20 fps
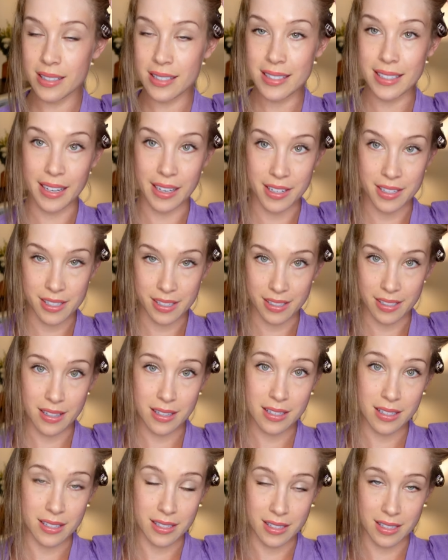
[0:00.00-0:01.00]
section
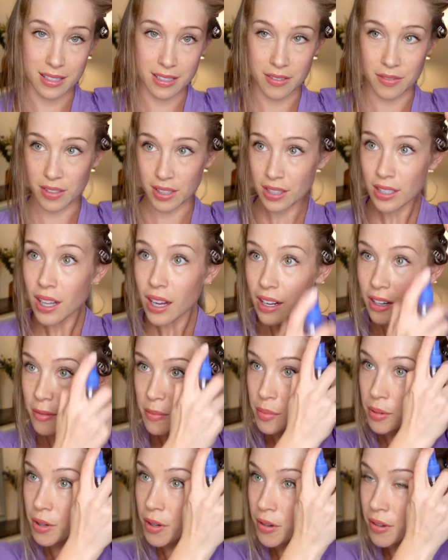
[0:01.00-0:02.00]
consisting of a lot
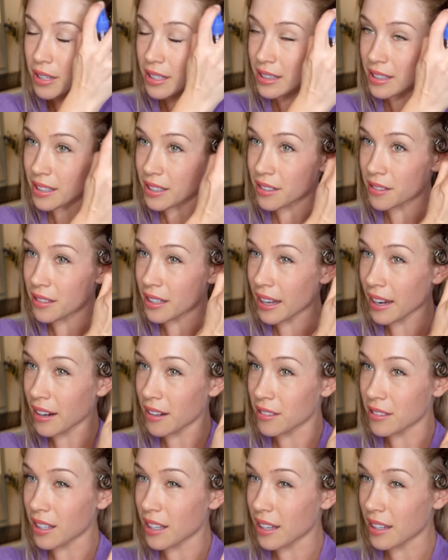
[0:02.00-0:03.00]
of broken little
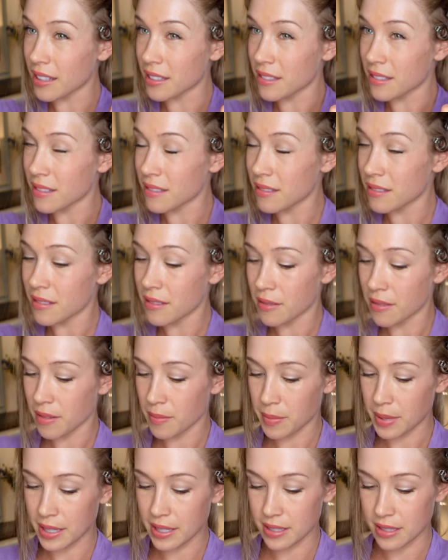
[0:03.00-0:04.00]
hairline
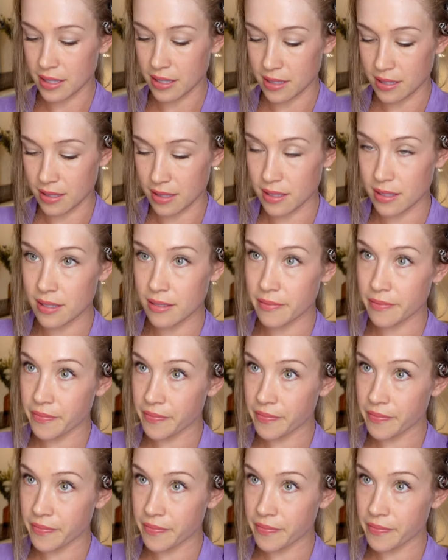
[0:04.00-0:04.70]
pieces.